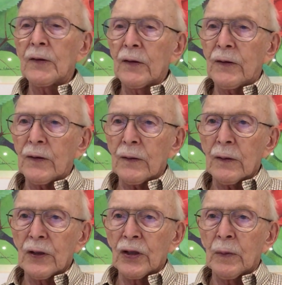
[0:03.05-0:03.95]
is
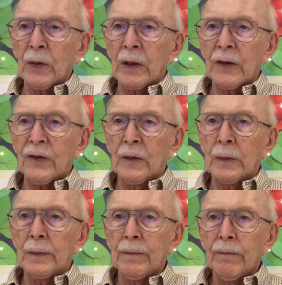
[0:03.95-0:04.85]
Jim Ransom